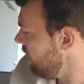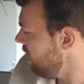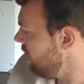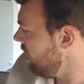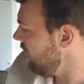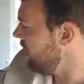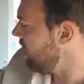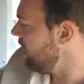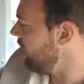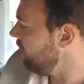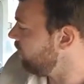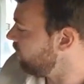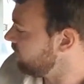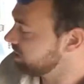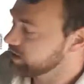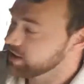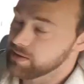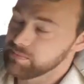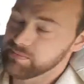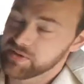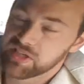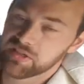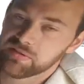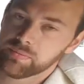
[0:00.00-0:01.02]
I was
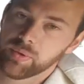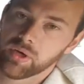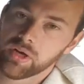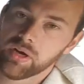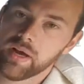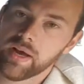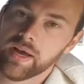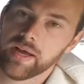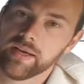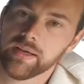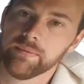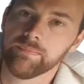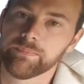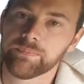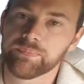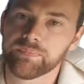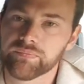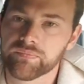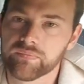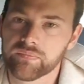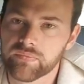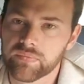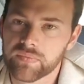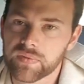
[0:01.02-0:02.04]
tempted to put a
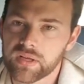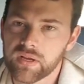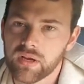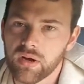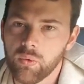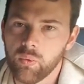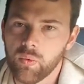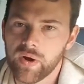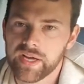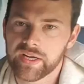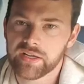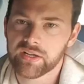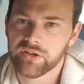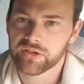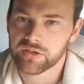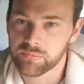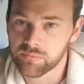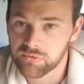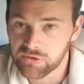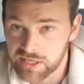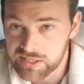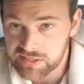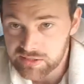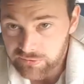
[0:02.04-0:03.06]
Waco
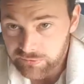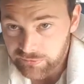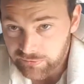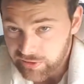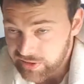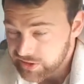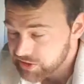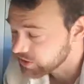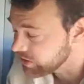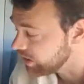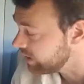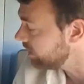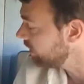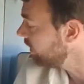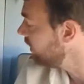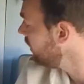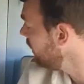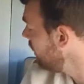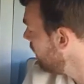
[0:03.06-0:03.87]
compressor fridge in,